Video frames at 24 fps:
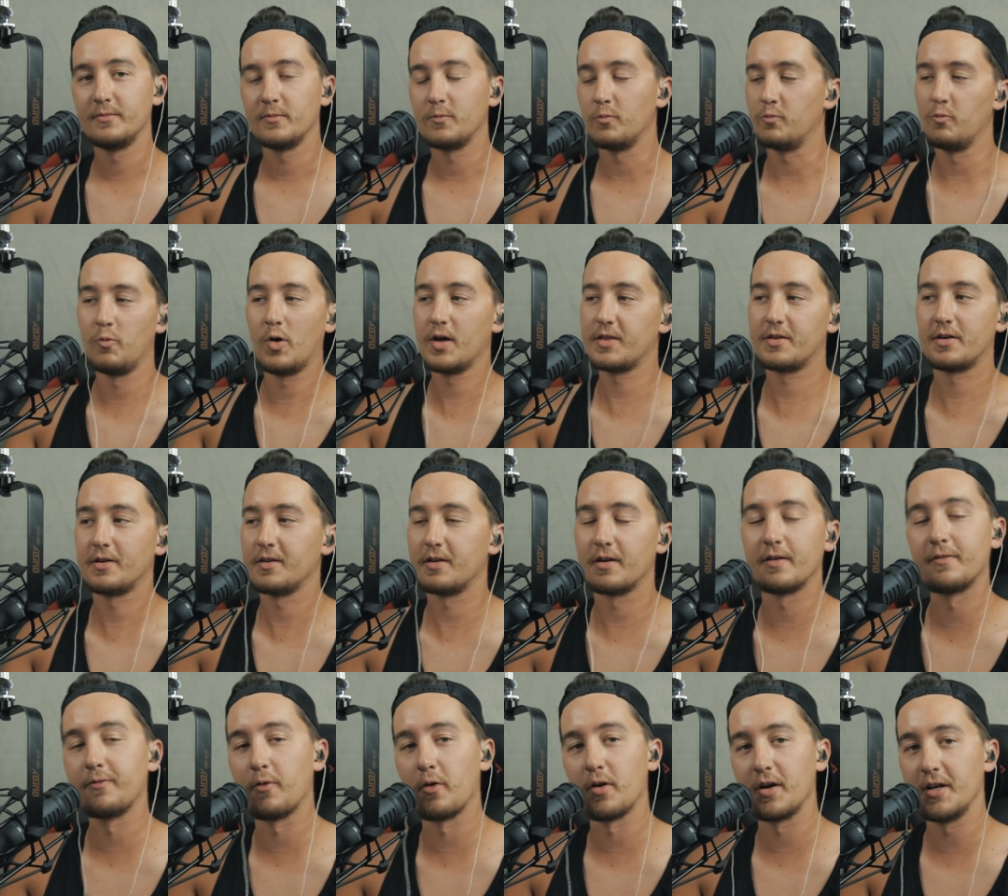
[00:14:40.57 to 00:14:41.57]
Whether they're
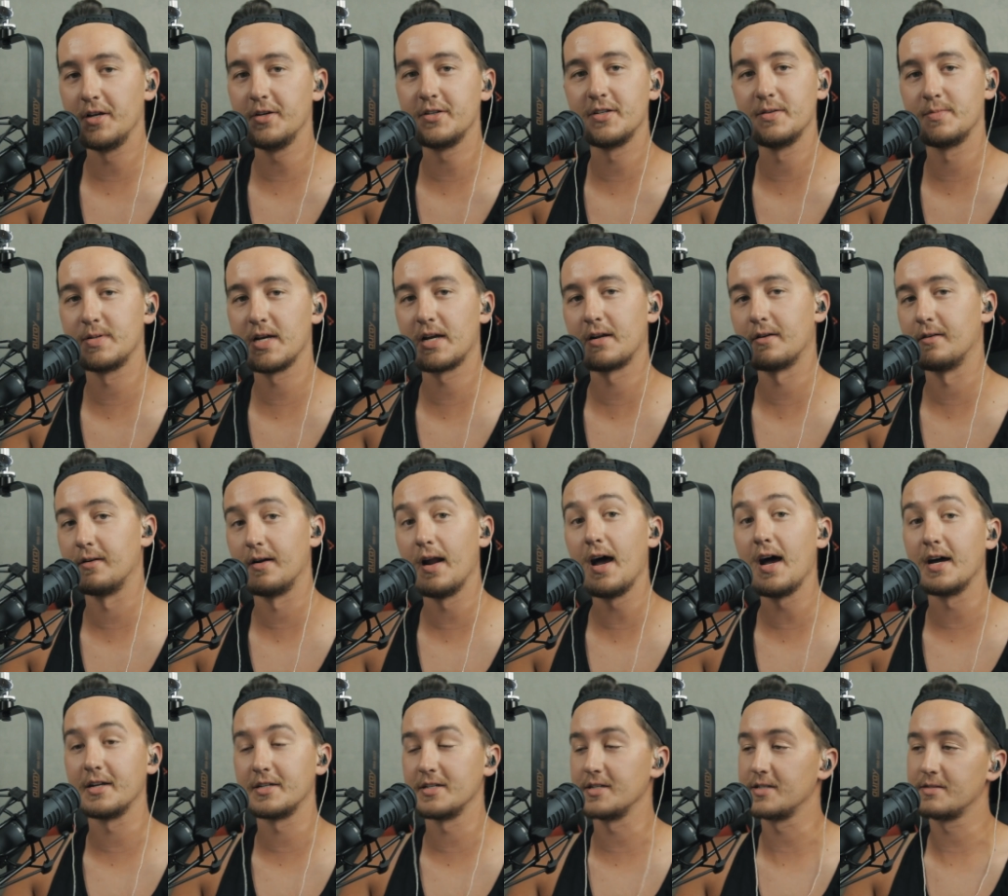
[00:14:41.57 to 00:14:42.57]
for a YouTube channel or
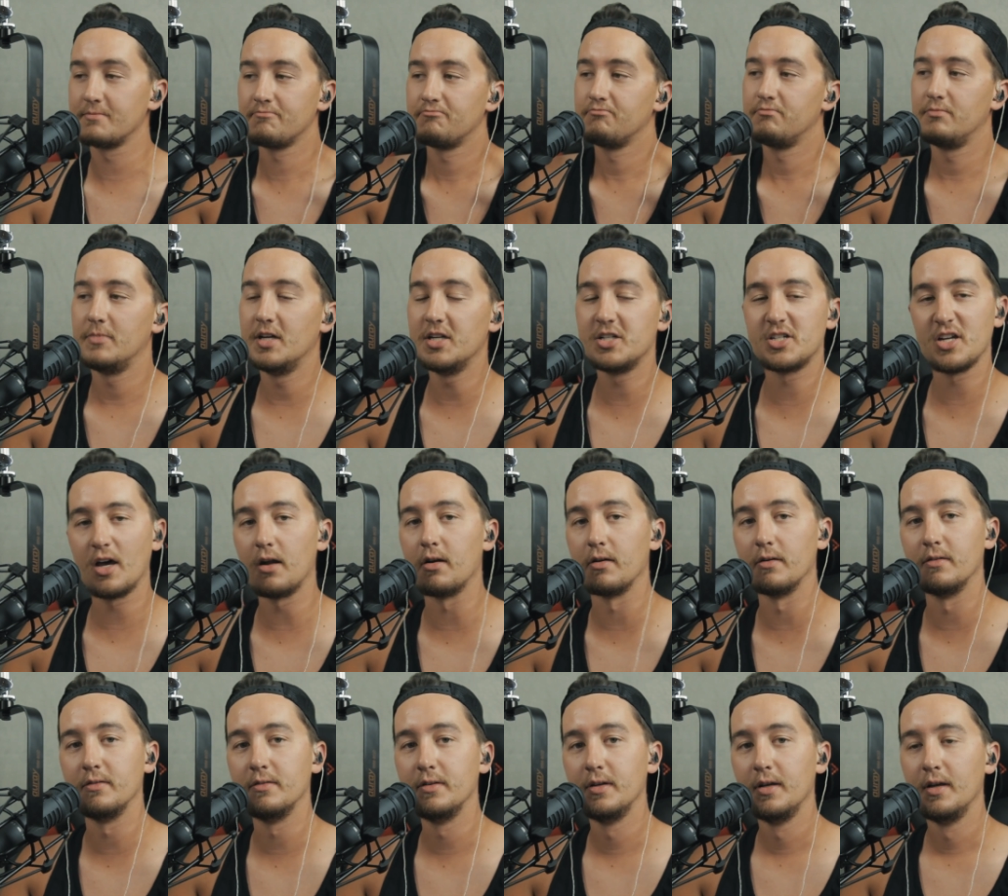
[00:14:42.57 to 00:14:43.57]
not, just in
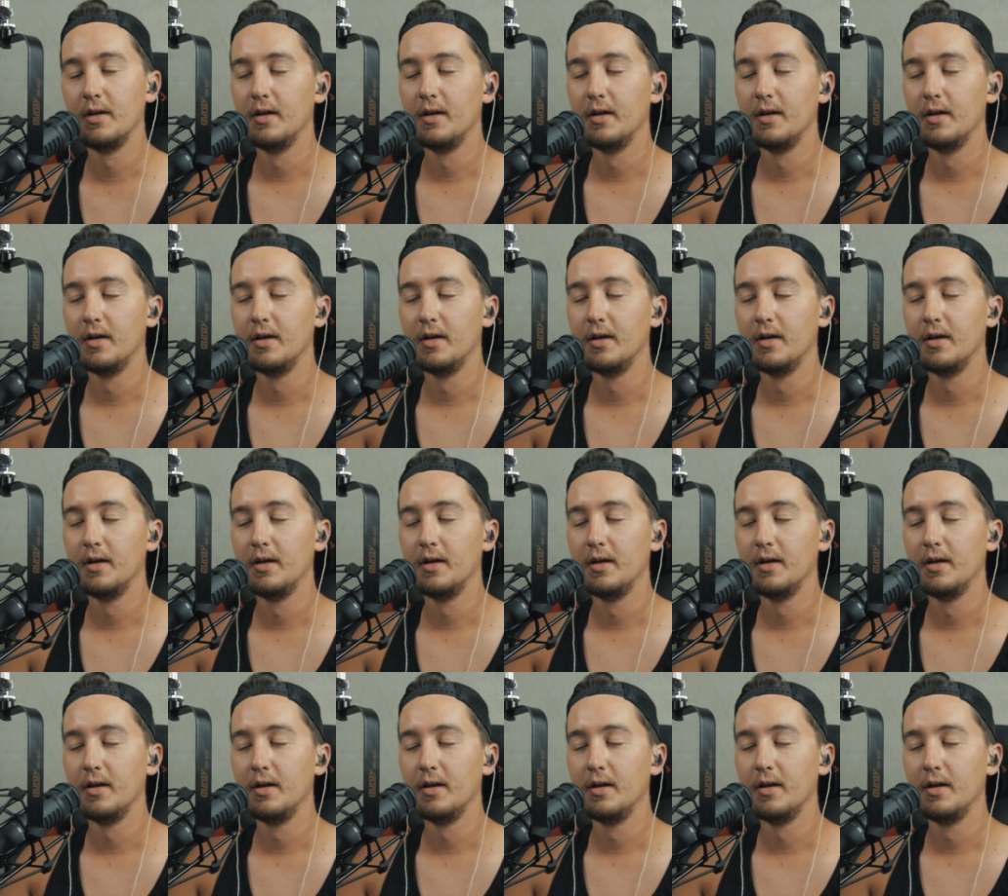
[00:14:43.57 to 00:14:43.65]
general.